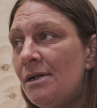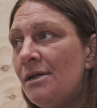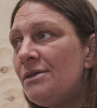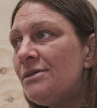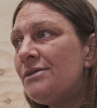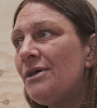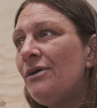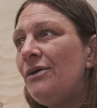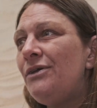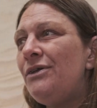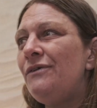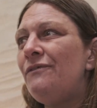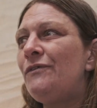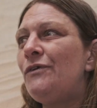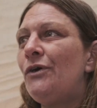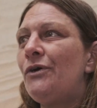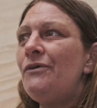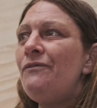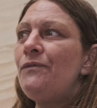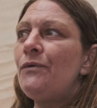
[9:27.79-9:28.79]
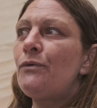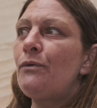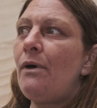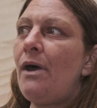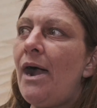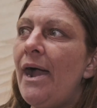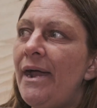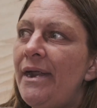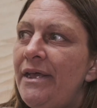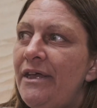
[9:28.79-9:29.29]
So you've got a
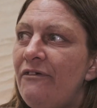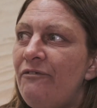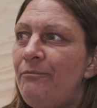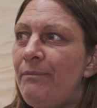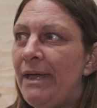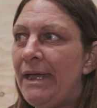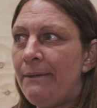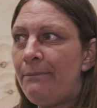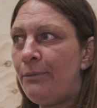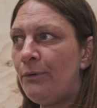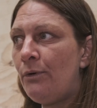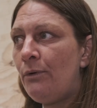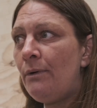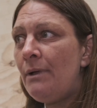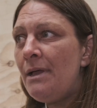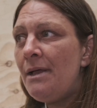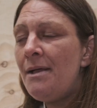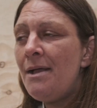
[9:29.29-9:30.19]
variety of people,